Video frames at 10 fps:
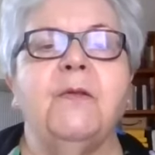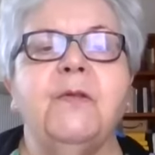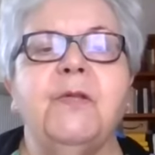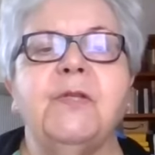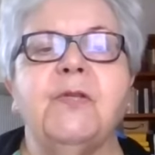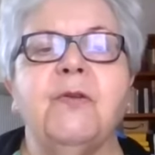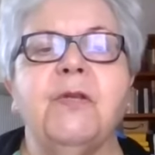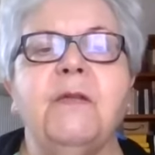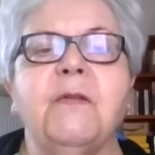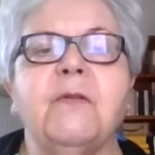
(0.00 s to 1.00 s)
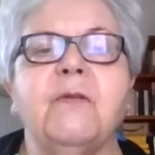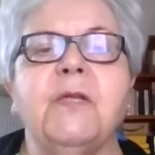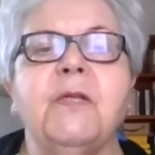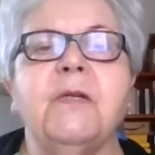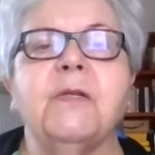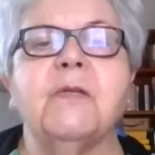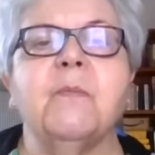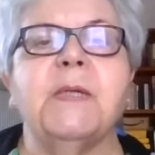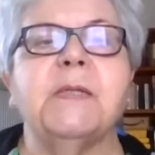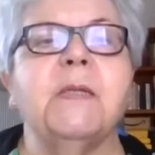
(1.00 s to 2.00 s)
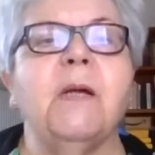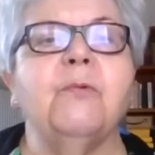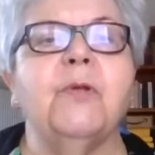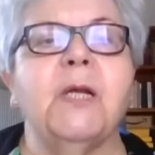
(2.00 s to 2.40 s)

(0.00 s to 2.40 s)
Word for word: The disoriented readers must now